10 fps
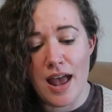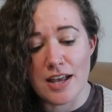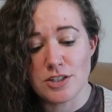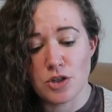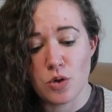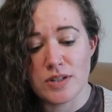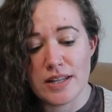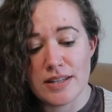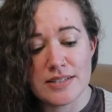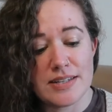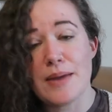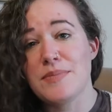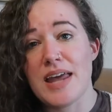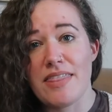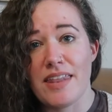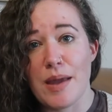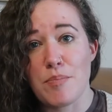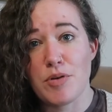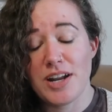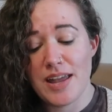I sold it the same day that I
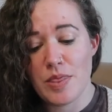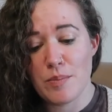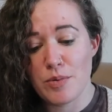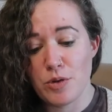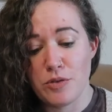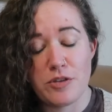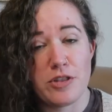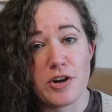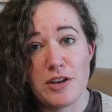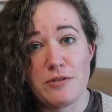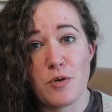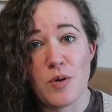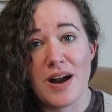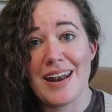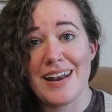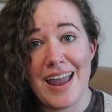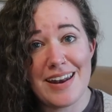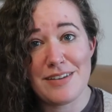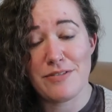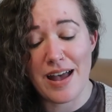put it in the booth for
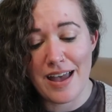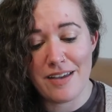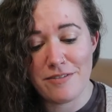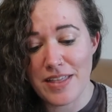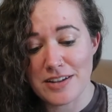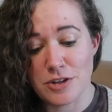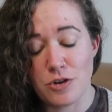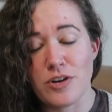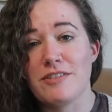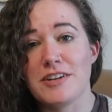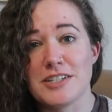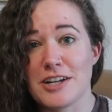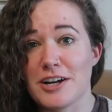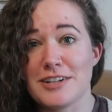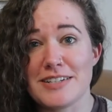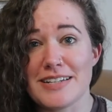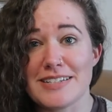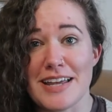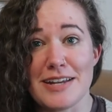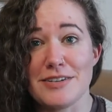$34.95. That's a great return
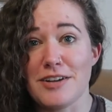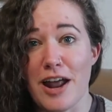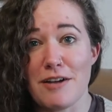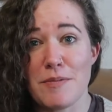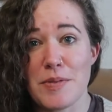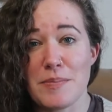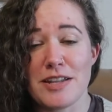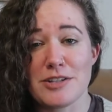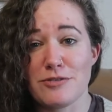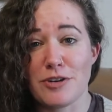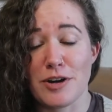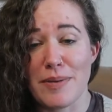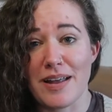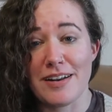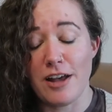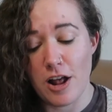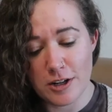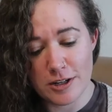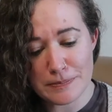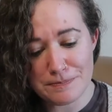since I got it from the bins for about
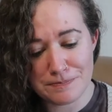$1.